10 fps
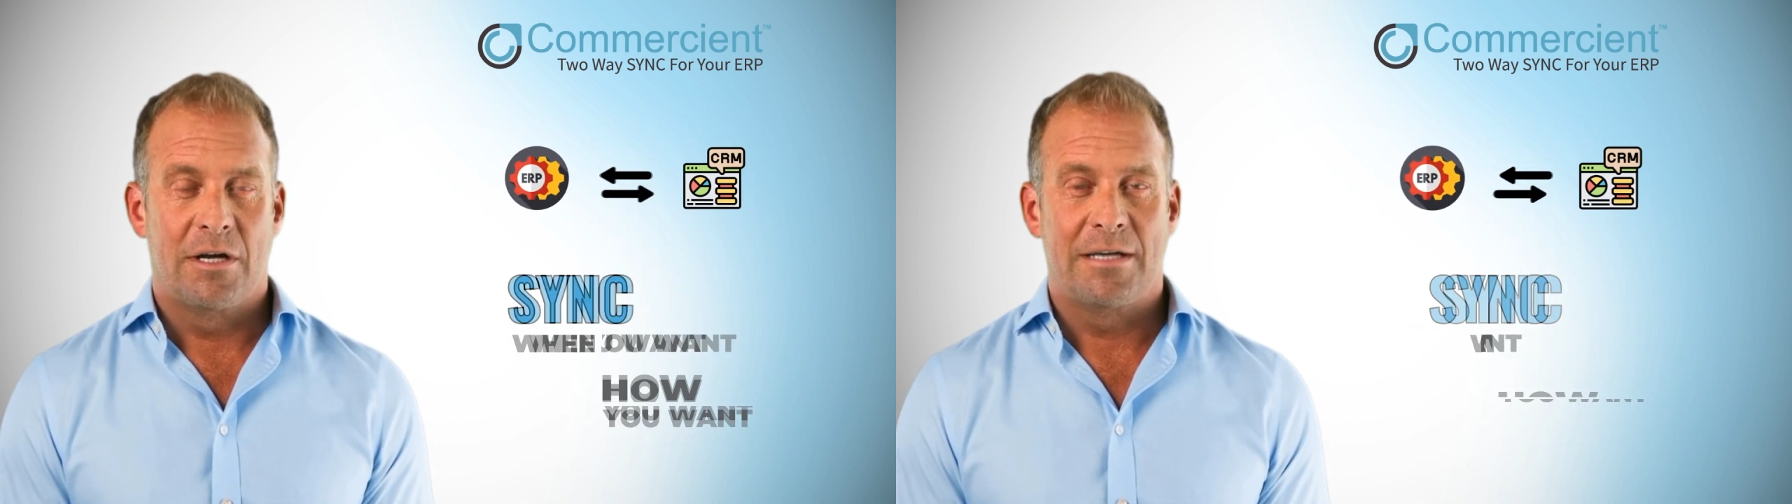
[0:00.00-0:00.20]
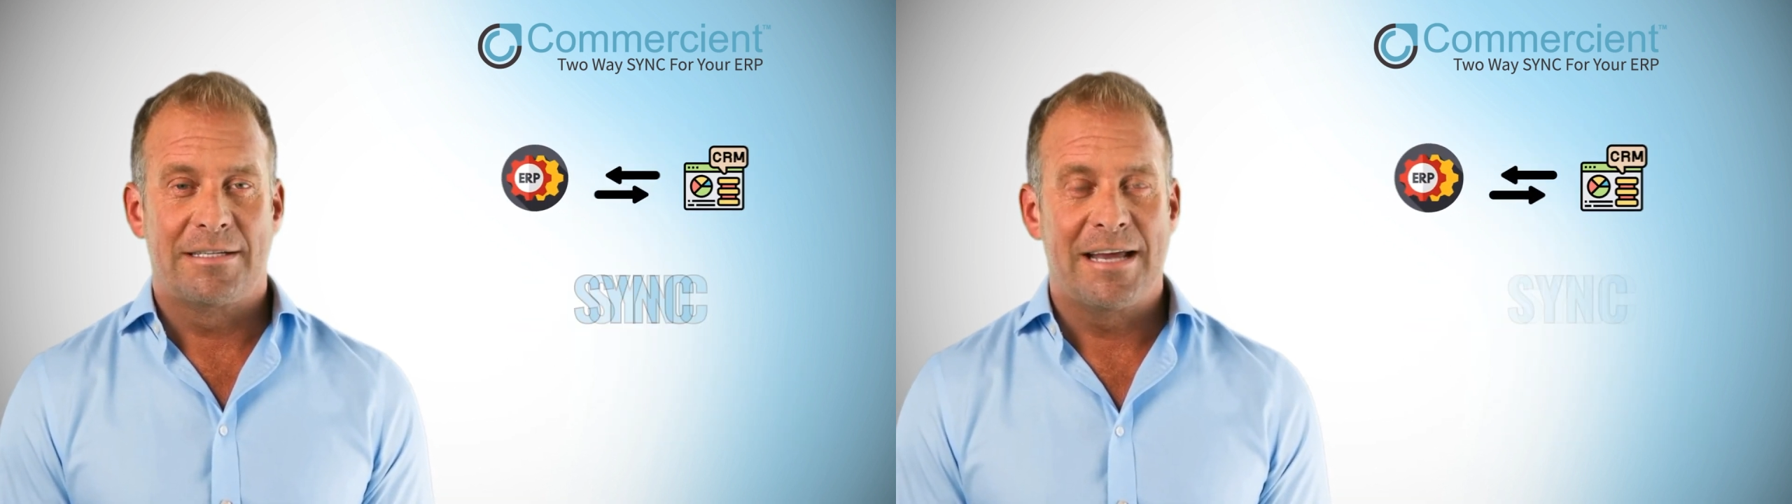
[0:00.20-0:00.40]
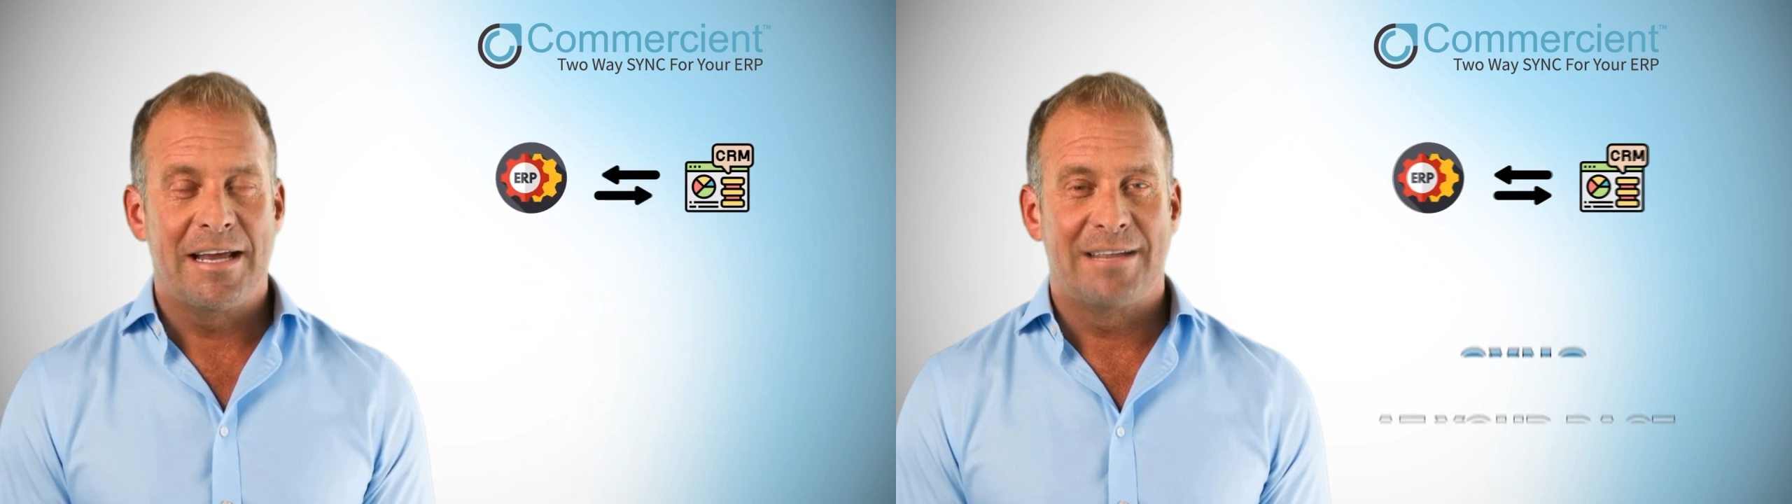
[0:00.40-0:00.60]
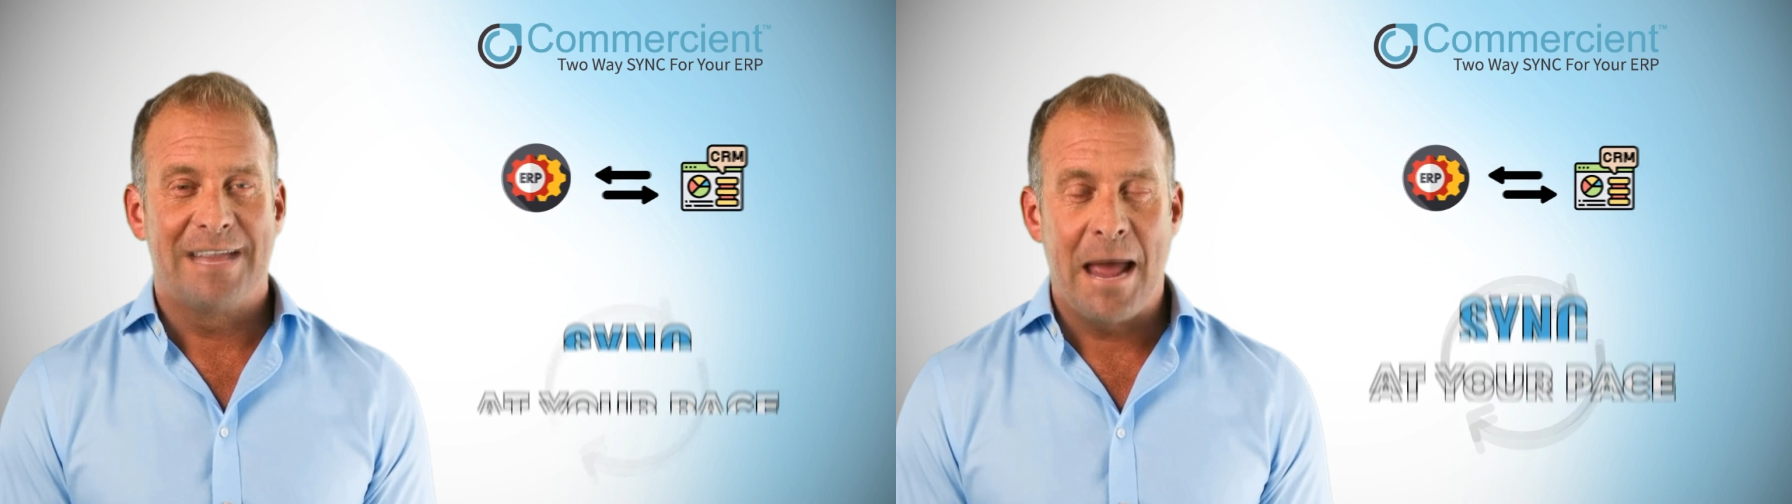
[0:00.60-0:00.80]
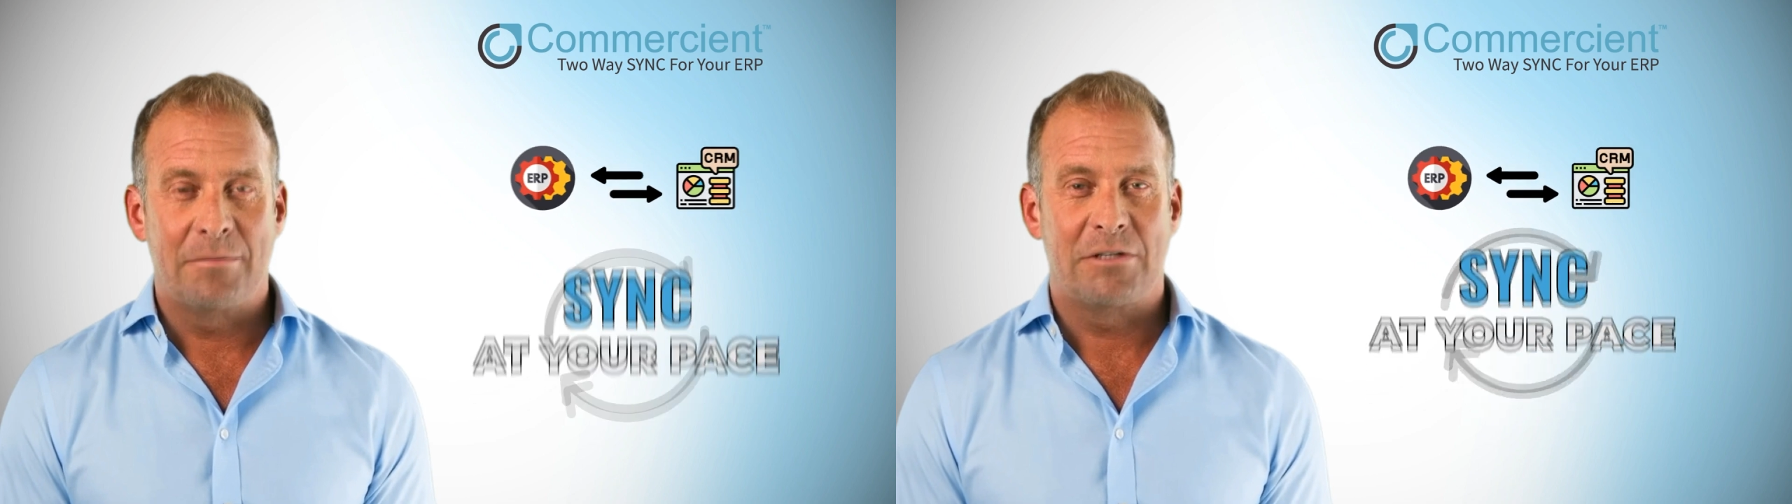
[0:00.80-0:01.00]
Sync
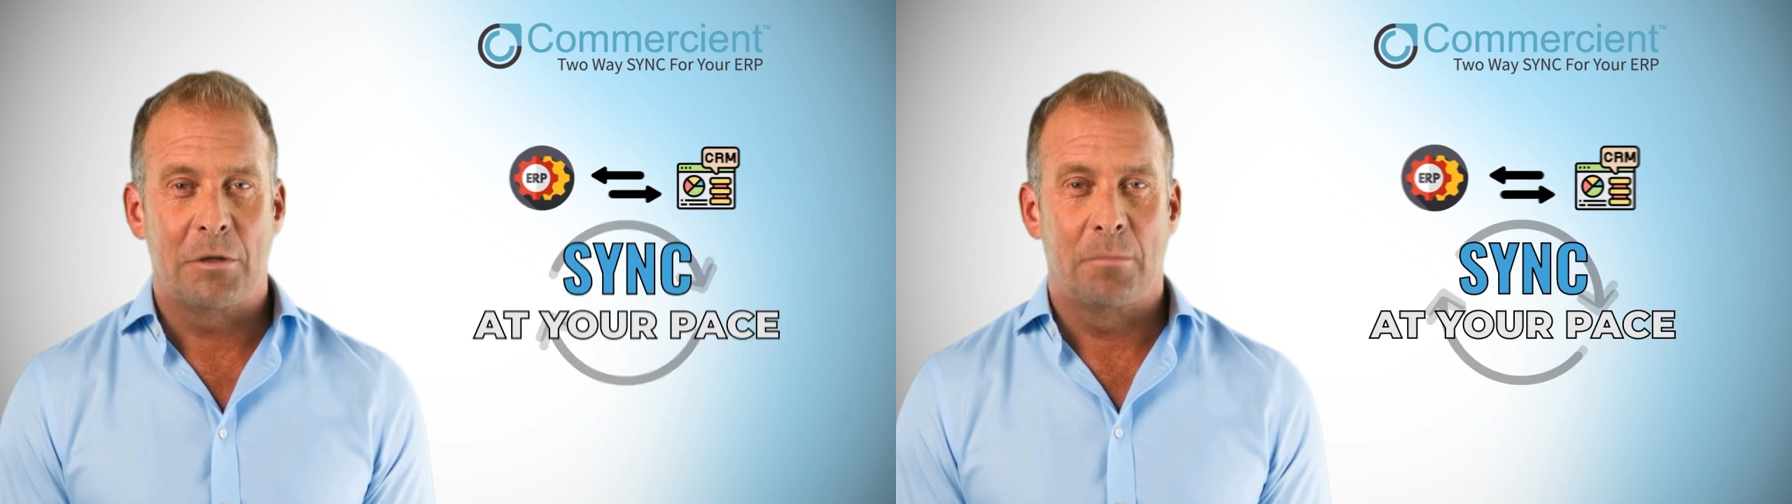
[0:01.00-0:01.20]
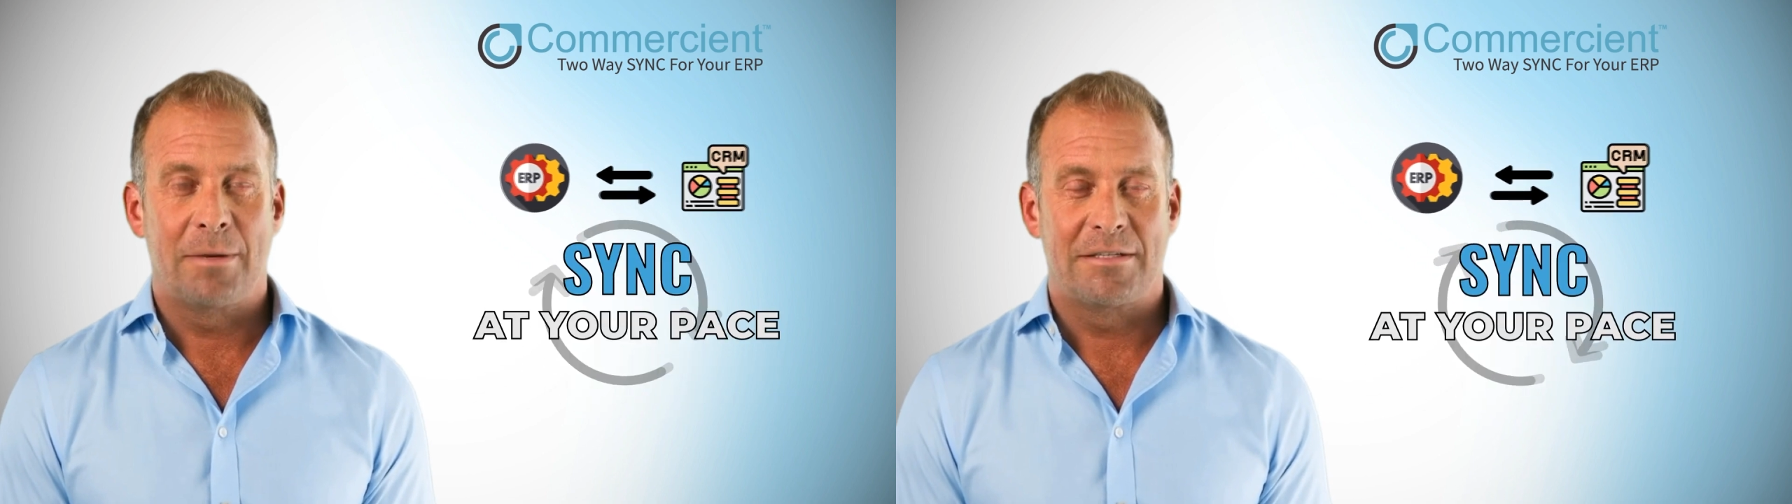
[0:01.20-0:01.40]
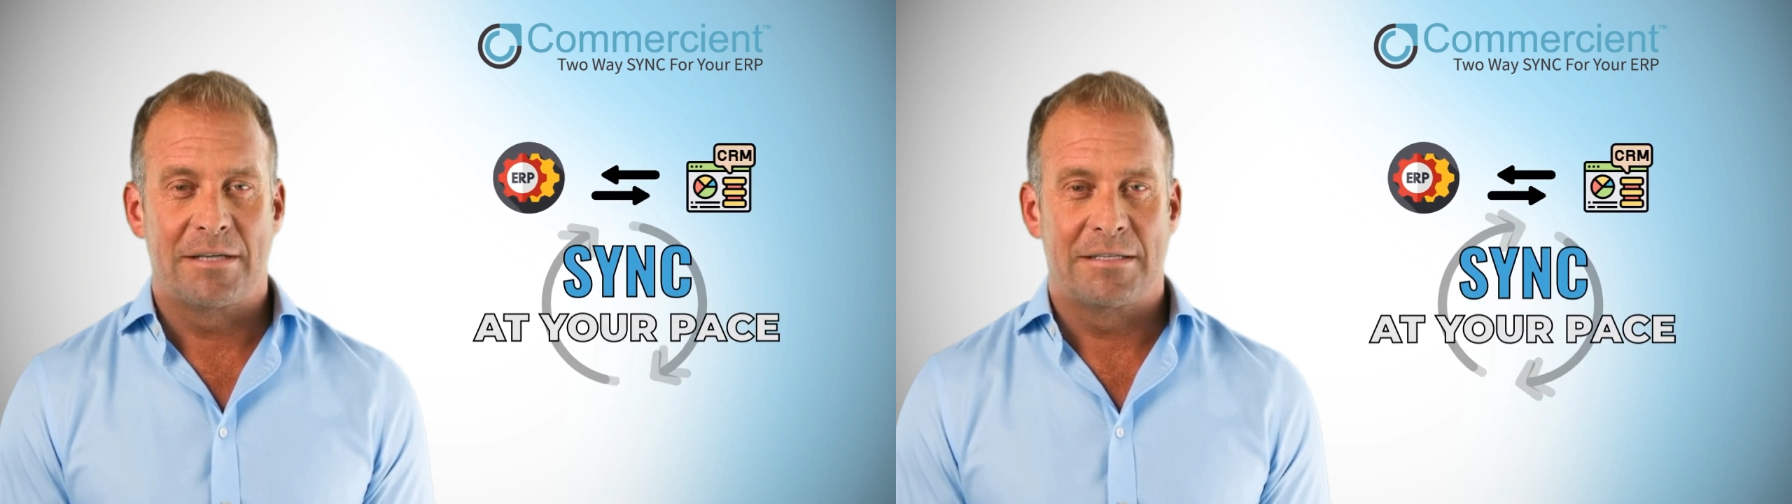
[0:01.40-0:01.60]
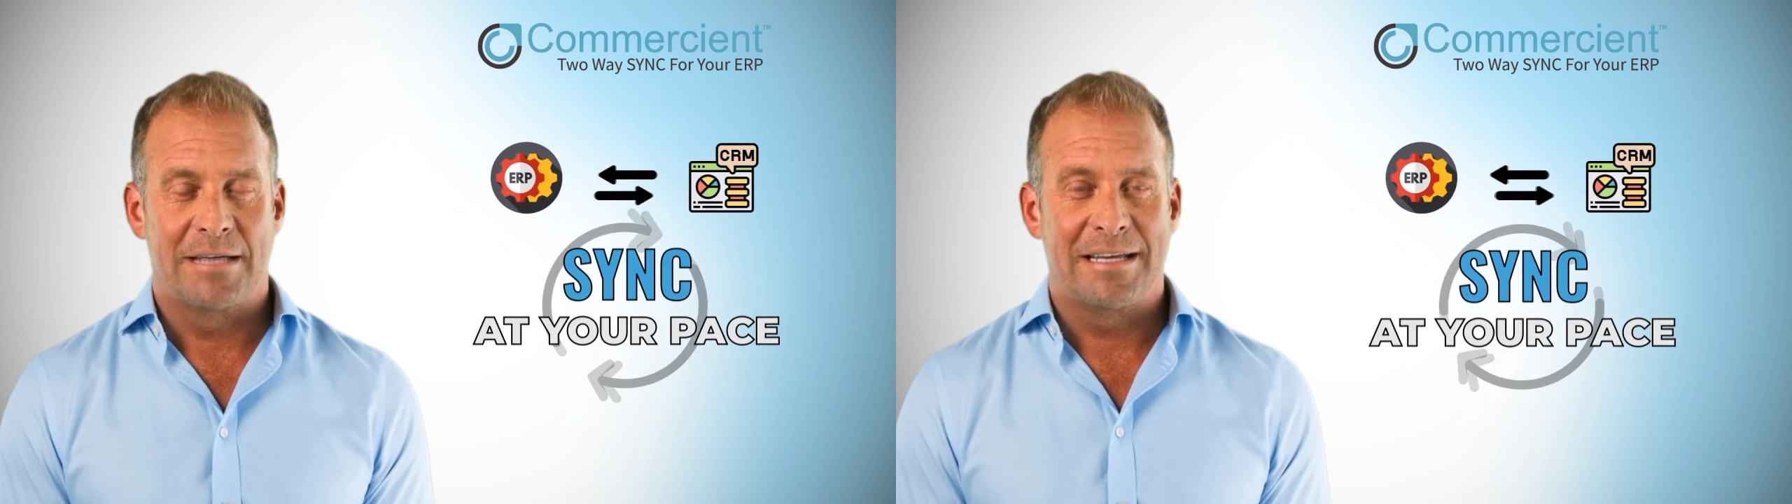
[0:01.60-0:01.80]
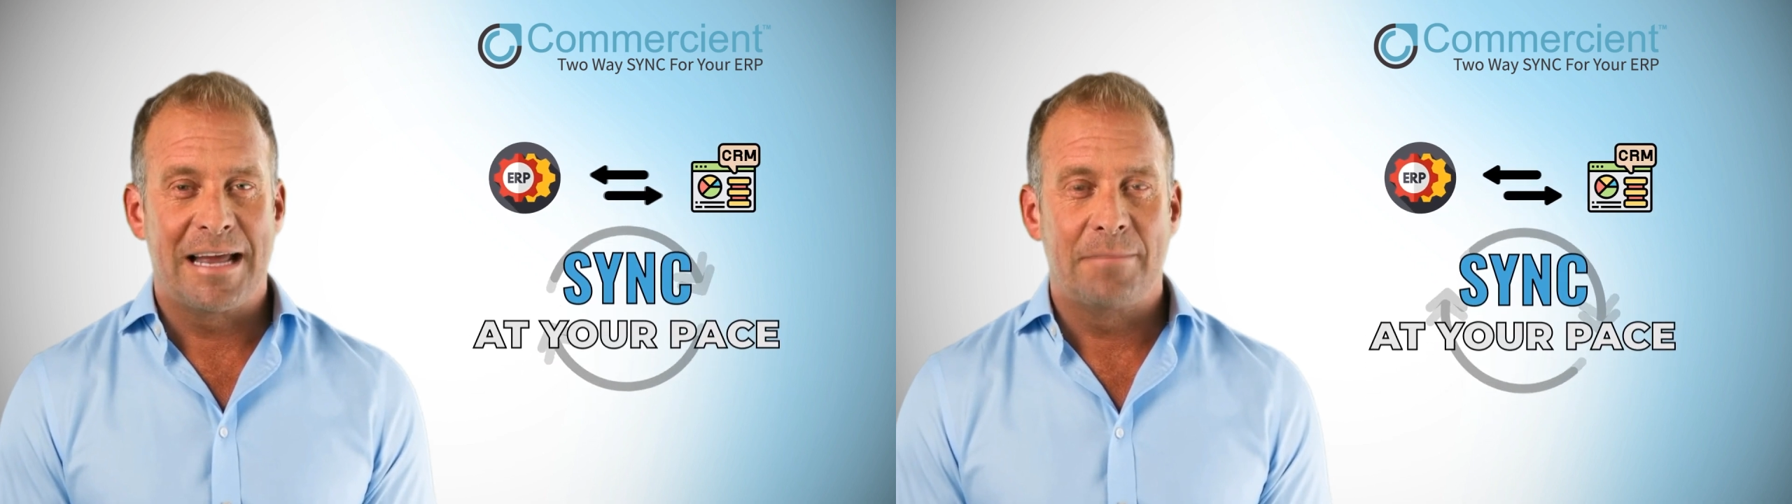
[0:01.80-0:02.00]
adapts to your business
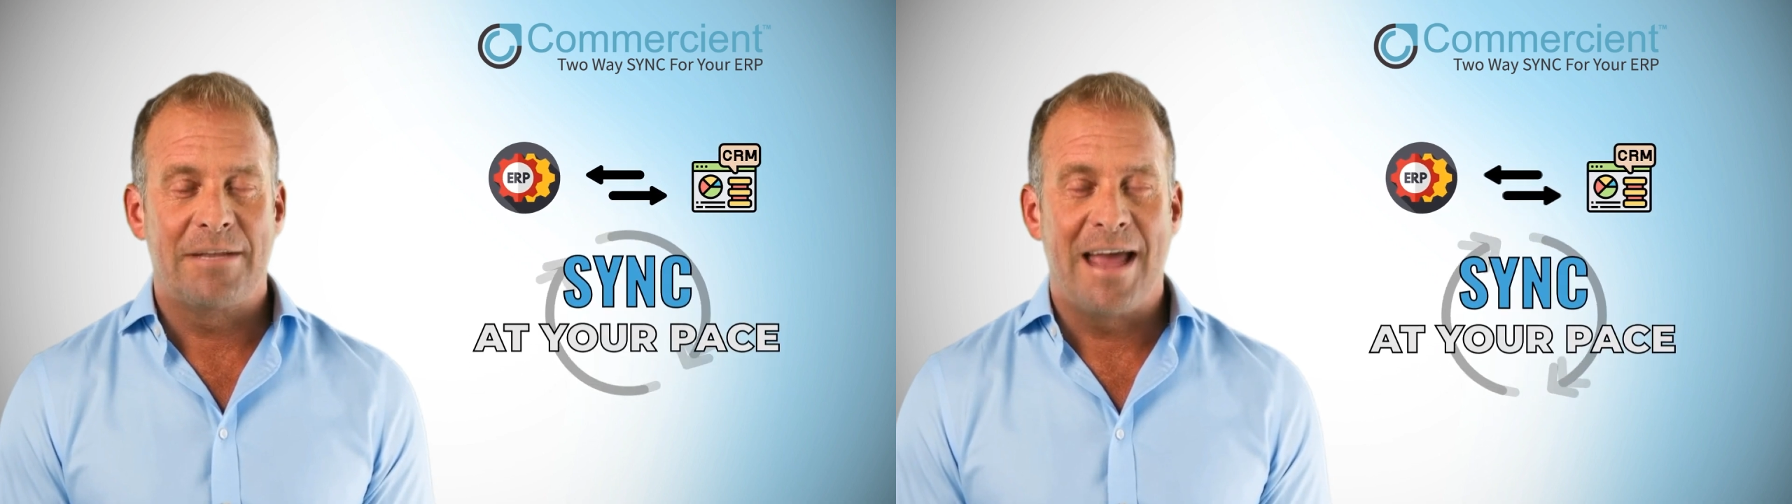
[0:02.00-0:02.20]
and keeps